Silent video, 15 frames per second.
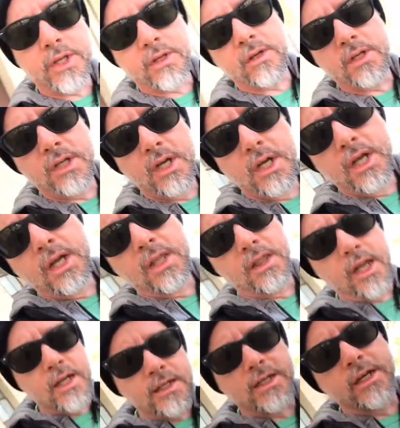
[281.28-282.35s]
really good
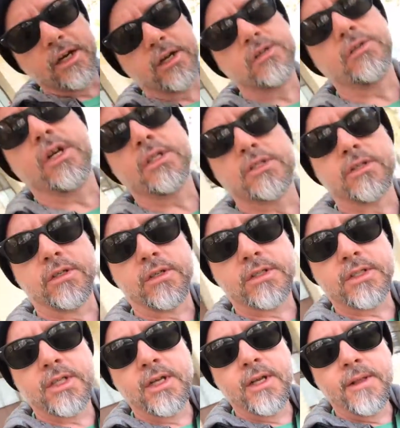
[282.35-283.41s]
London
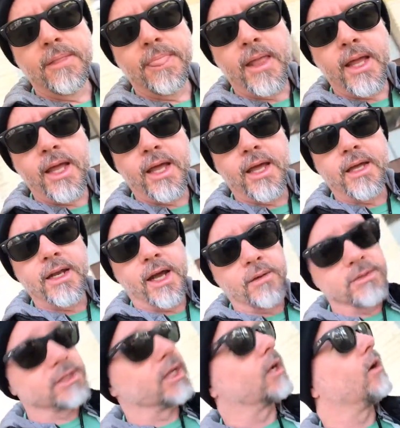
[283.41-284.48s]
hairdressers. And
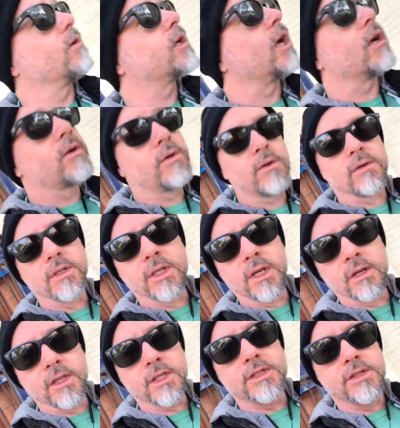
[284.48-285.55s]
I was like, okay, cool,
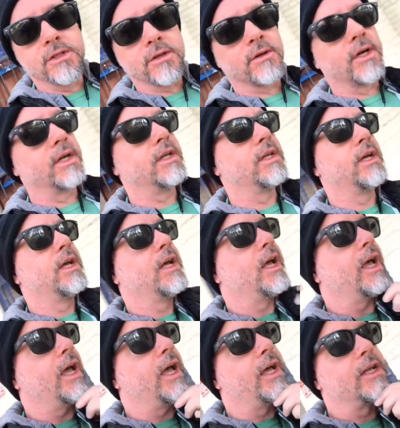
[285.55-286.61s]
let's do it.
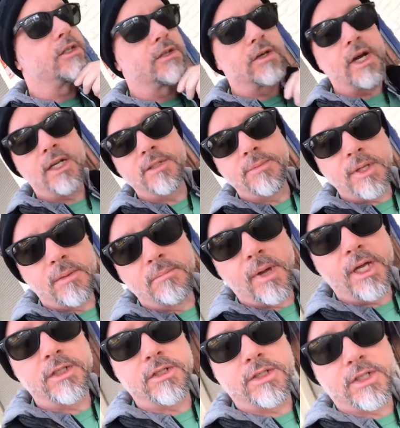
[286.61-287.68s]
And it turned out to be a
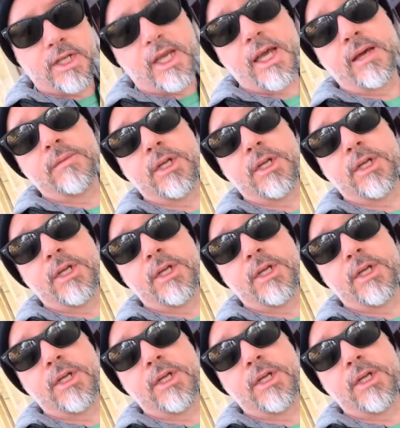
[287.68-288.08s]
major scam,